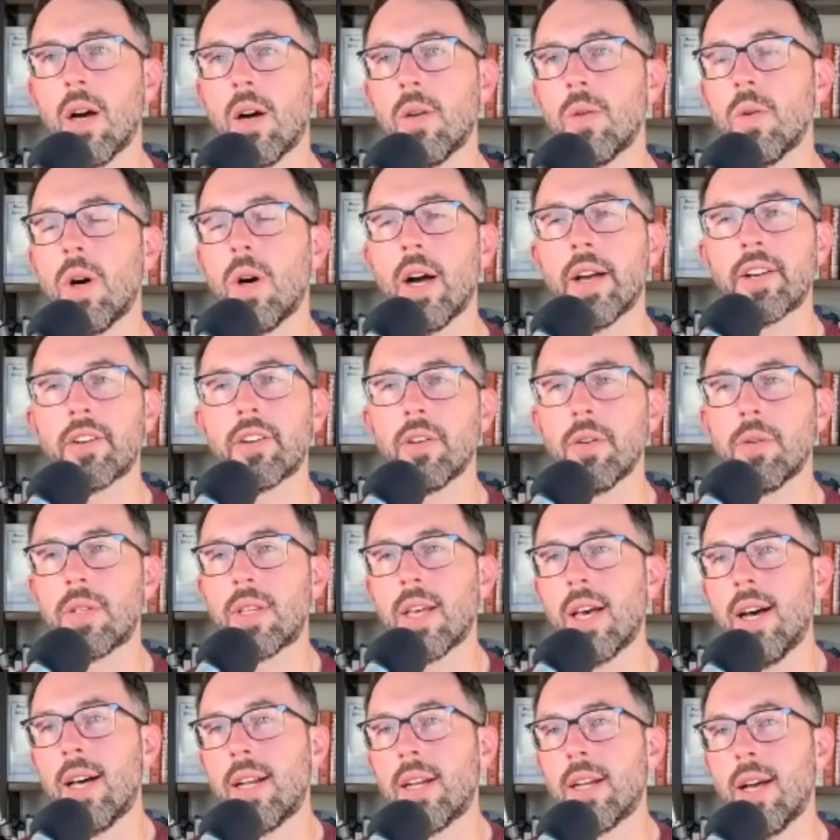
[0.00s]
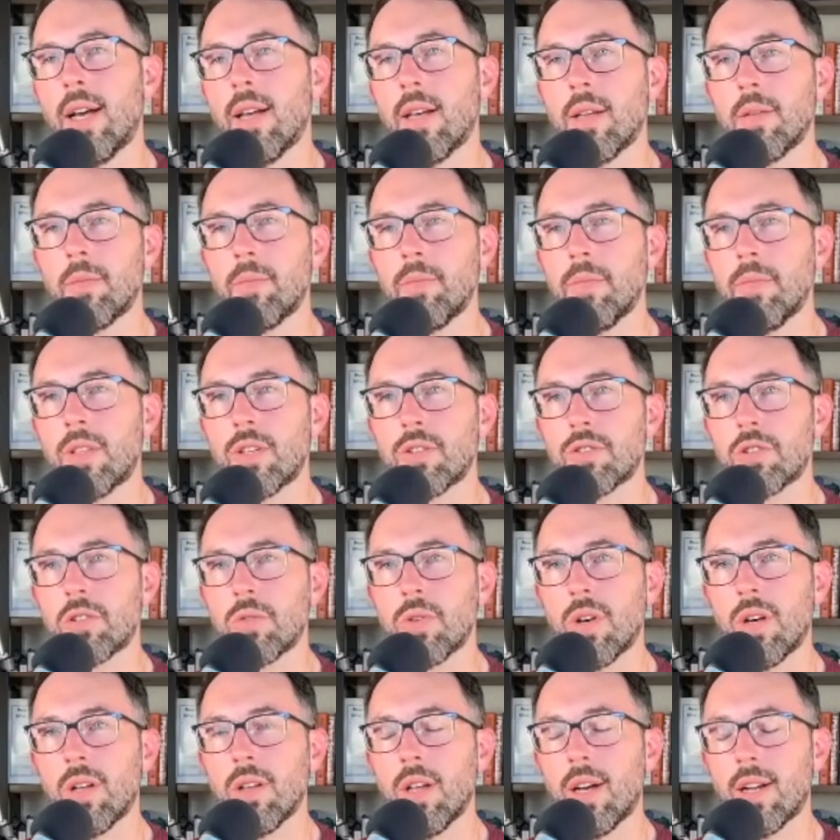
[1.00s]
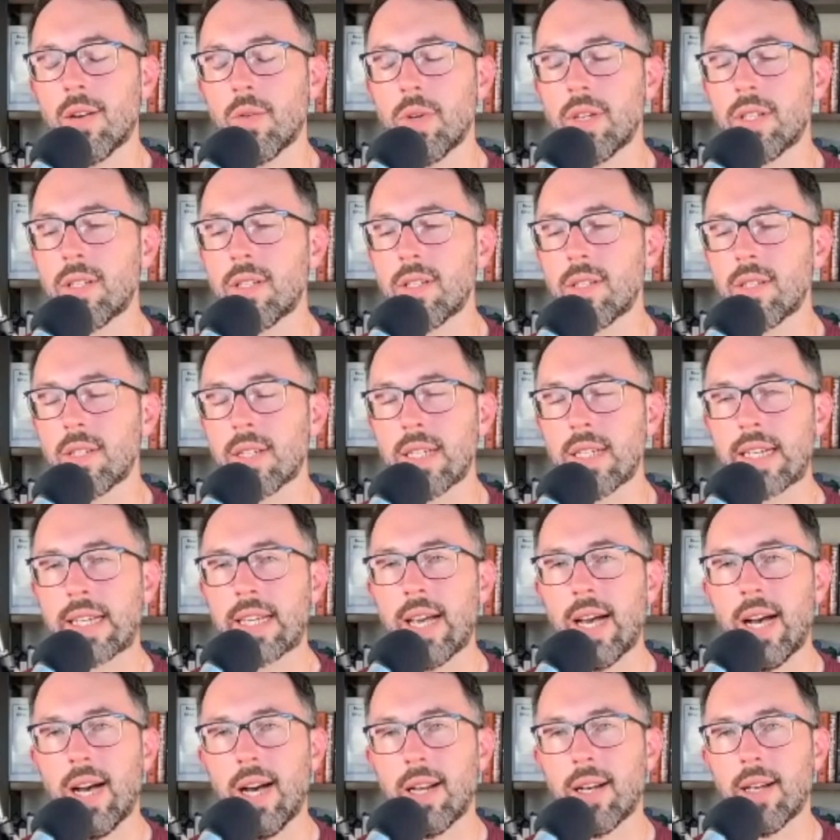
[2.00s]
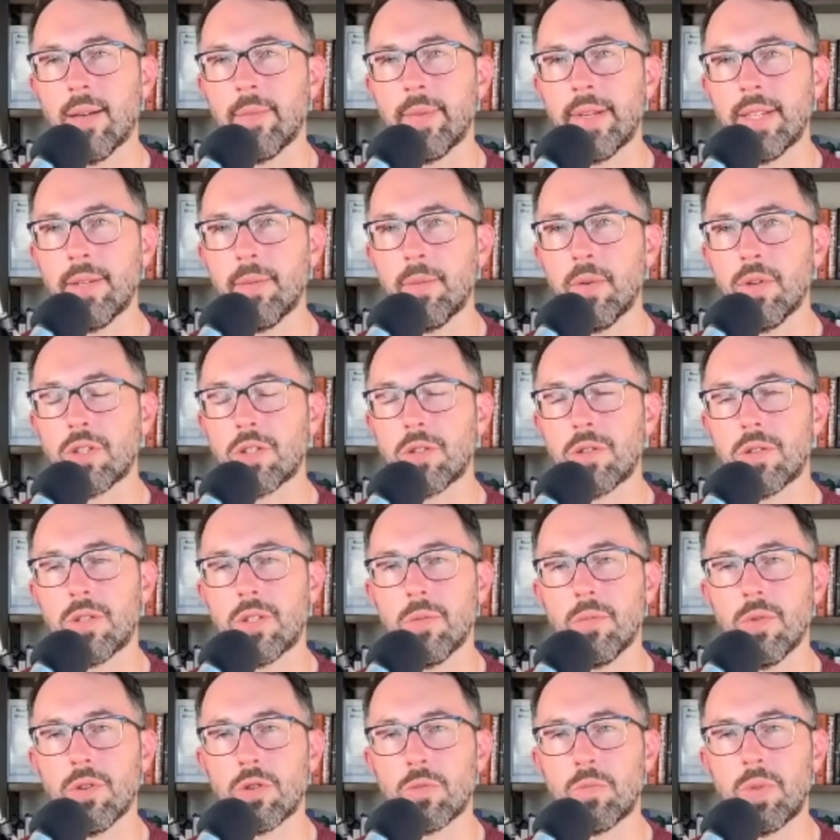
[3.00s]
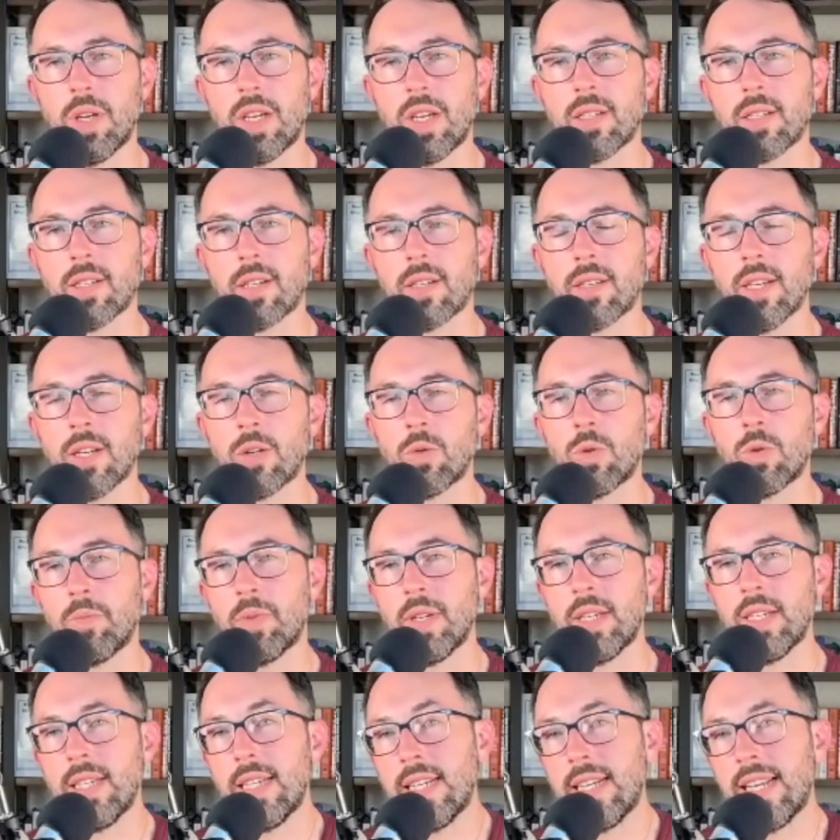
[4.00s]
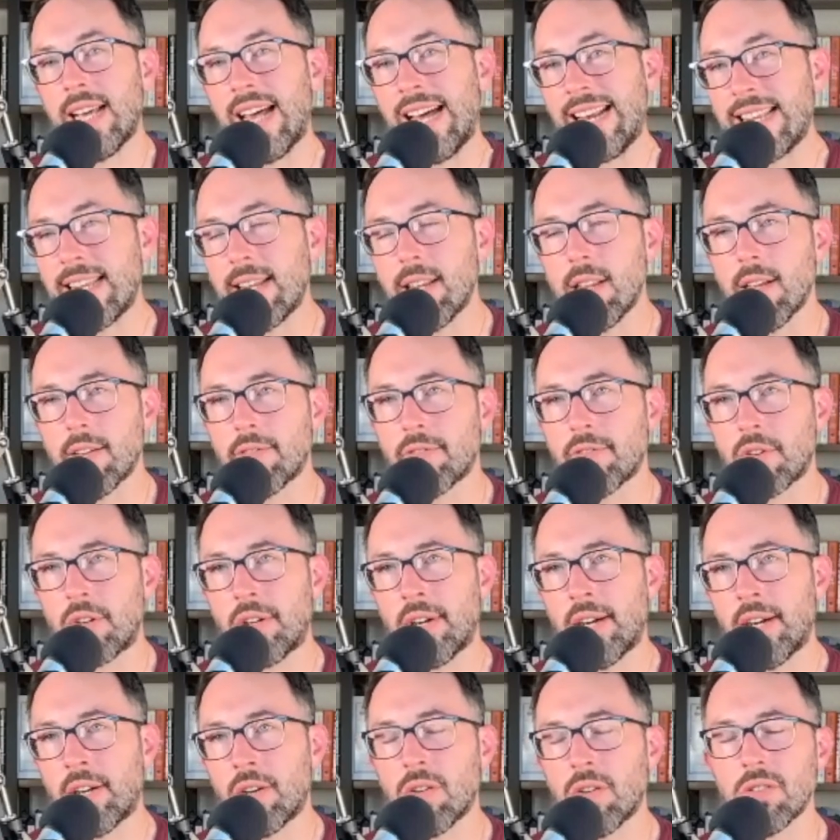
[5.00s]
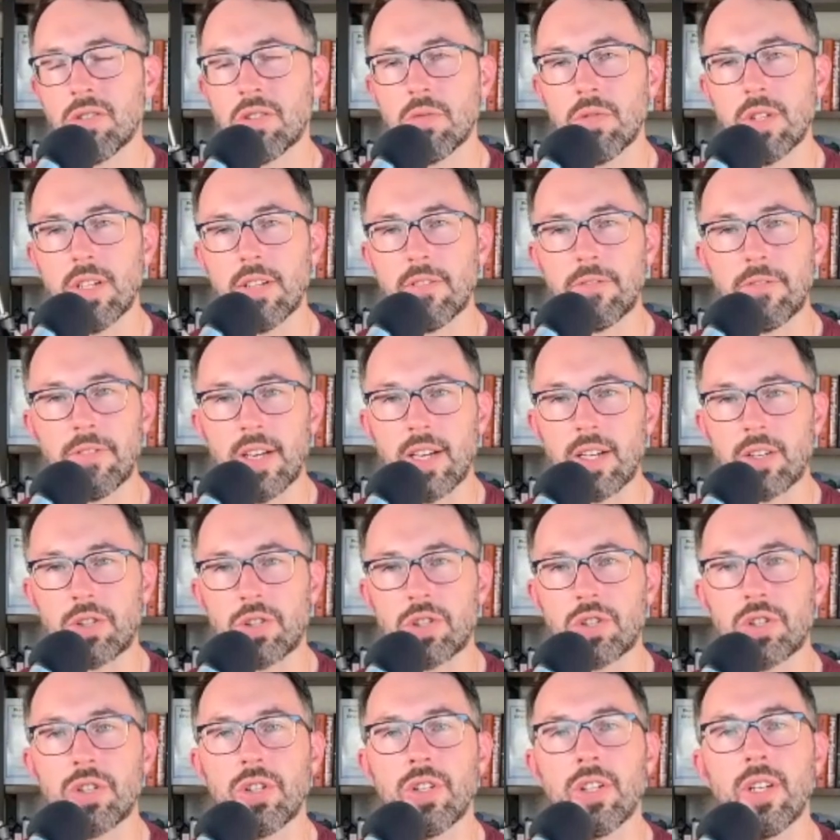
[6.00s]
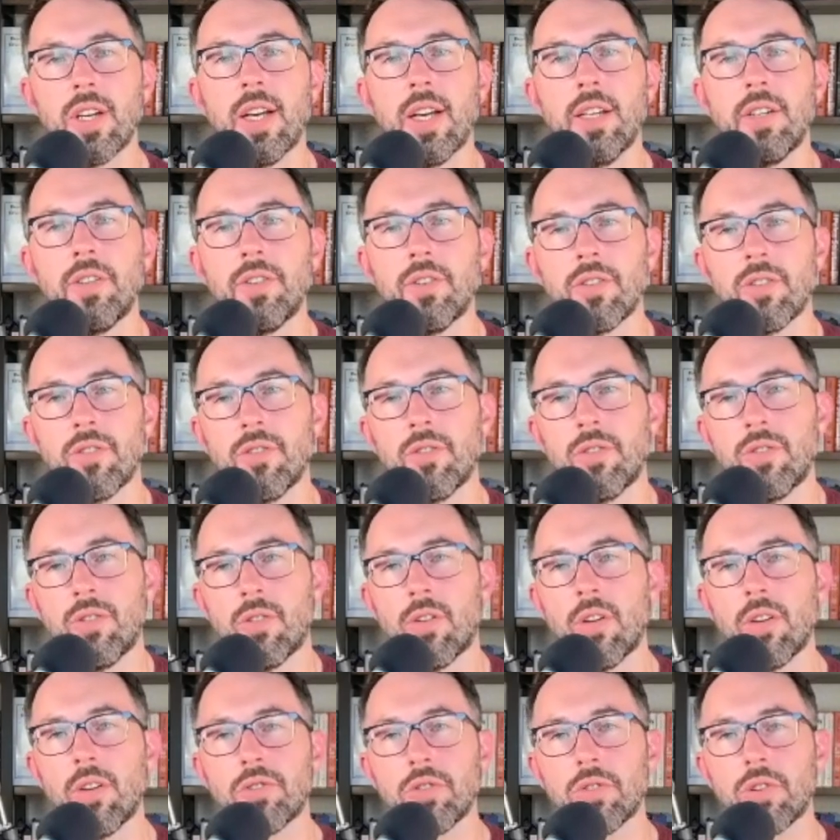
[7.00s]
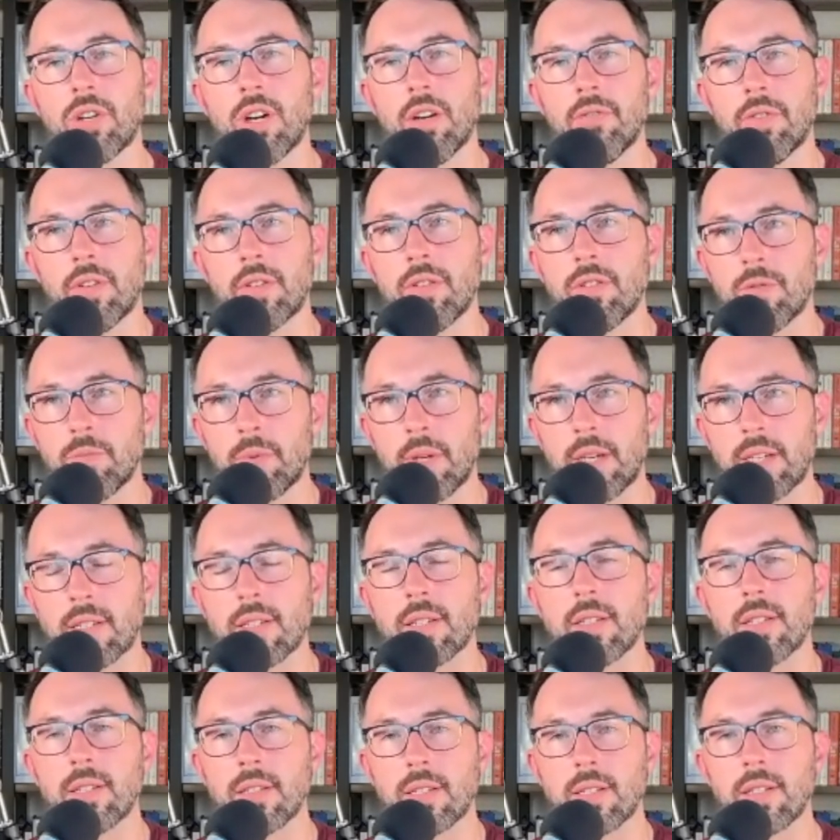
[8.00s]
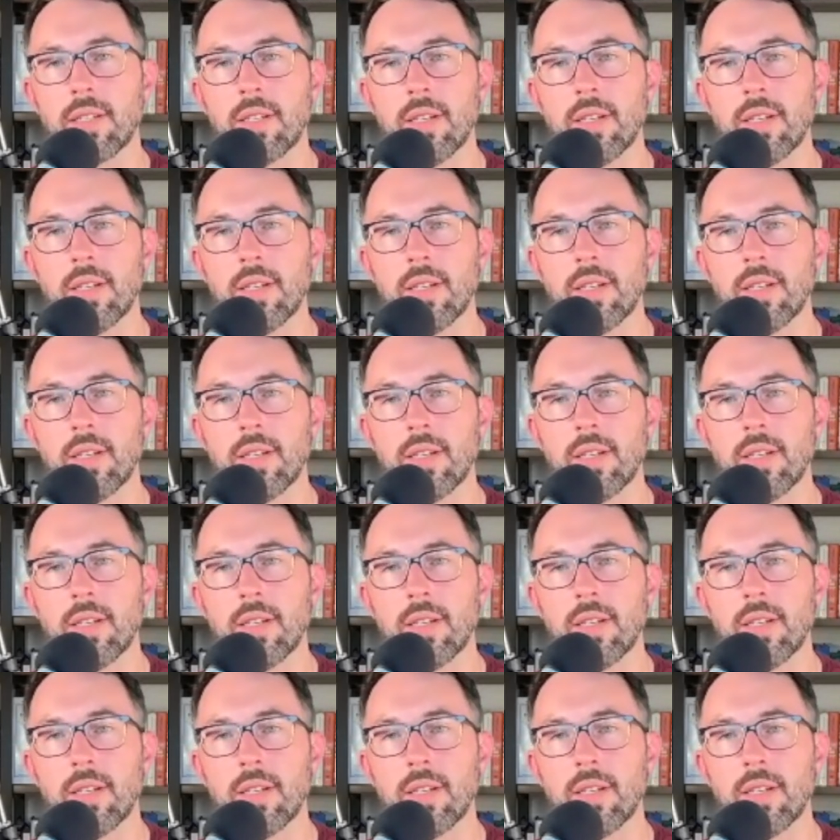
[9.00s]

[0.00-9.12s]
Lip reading: I agree with that. There's a lot of ways to skin a cat. I mean, the most basic thing would be eat any liver and also eat fish, and you're also covering those bases.